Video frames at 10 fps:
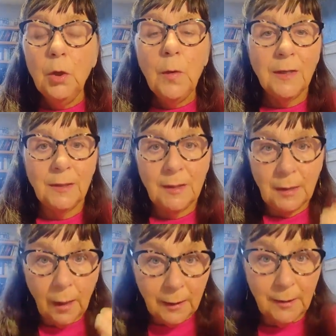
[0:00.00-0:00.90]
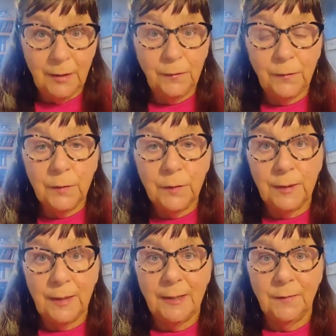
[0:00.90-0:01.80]
who has a slightly different
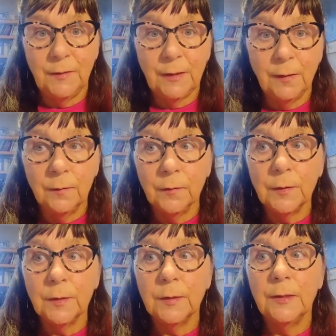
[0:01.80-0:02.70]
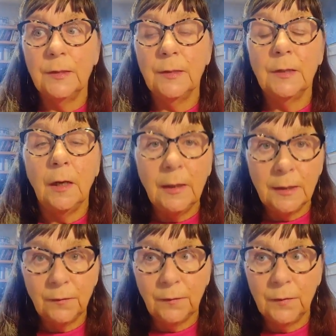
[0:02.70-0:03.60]
set of skills, slightly
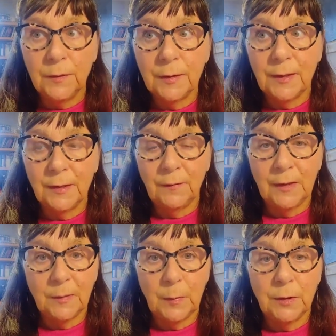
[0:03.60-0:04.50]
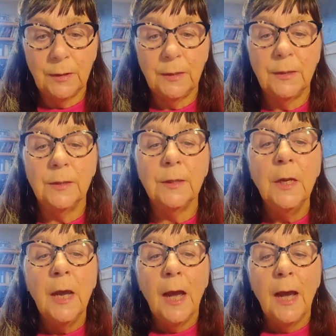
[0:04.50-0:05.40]
different set of expertise,
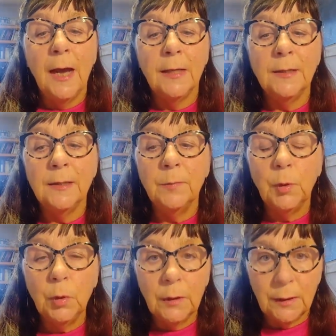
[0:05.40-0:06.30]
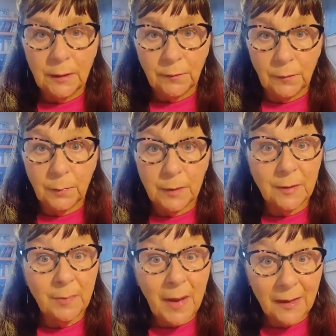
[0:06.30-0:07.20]
and importantly, a different
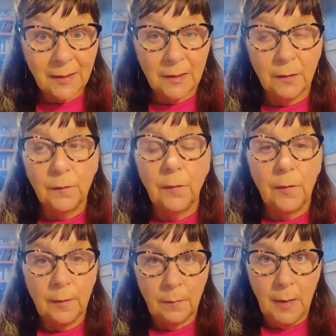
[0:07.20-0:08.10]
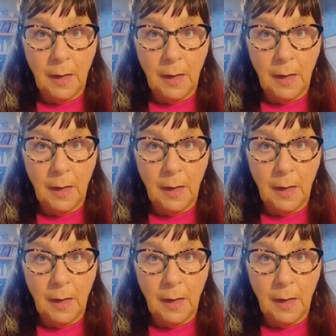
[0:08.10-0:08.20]
perspective than